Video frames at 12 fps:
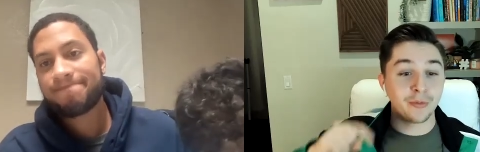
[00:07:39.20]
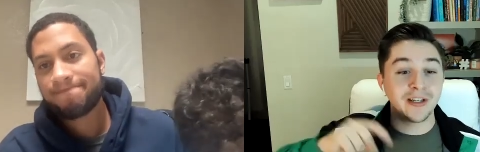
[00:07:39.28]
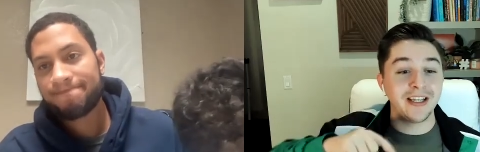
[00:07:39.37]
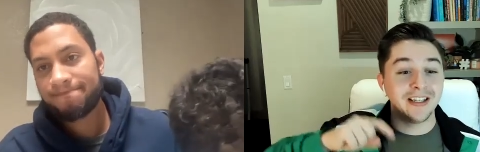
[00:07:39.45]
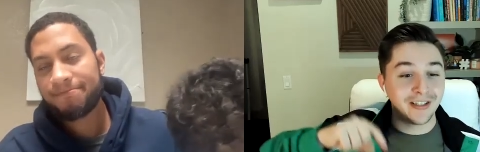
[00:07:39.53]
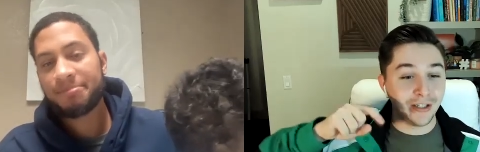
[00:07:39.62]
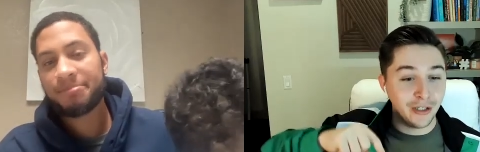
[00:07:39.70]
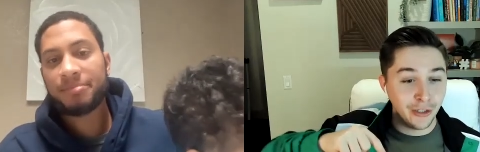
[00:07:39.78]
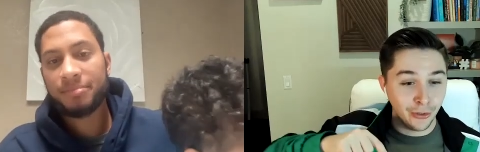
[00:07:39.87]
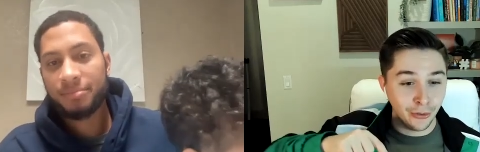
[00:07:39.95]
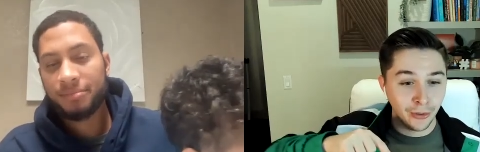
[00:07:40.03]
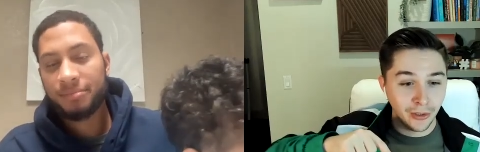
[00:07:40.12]
Speaker 1: from
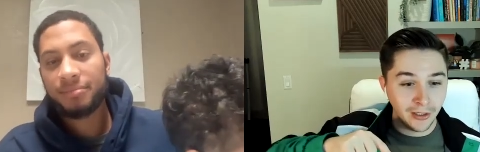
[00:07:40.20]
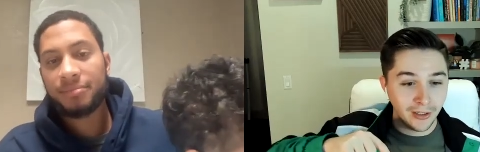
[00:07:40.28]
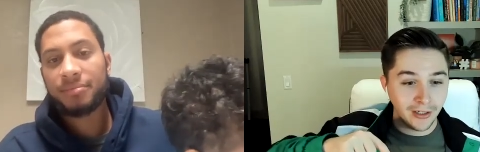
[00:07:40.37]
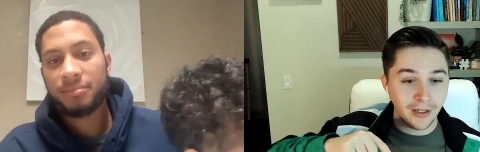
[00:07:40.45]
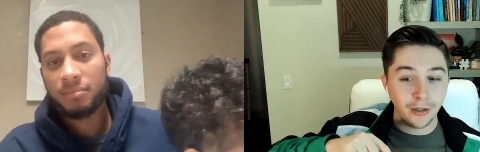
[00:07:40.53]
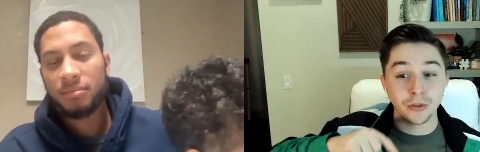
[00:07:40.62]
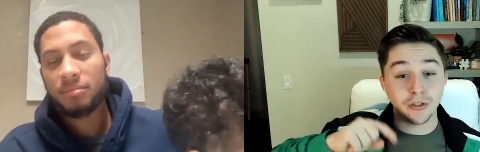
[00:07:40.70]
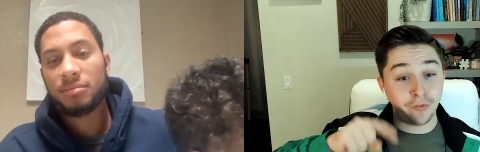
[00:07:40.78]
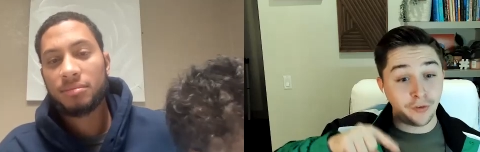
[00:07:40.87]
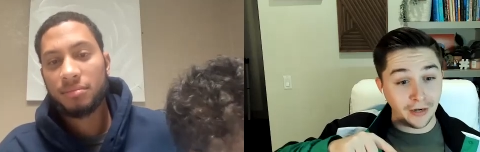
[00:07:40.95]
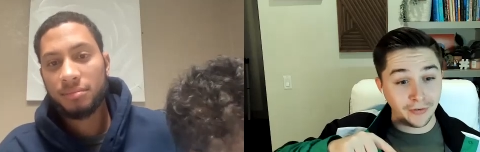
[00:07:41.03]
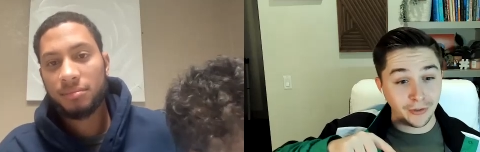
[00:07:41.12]
TCU, who was a
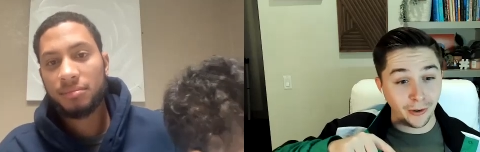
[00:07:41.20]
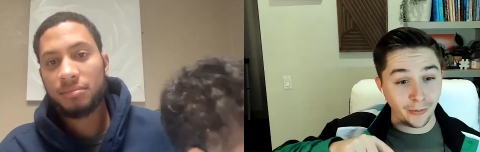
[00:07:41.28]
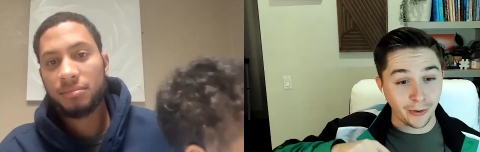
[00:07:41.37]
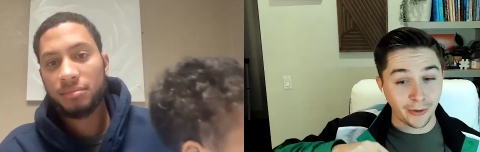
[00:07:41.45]
5-star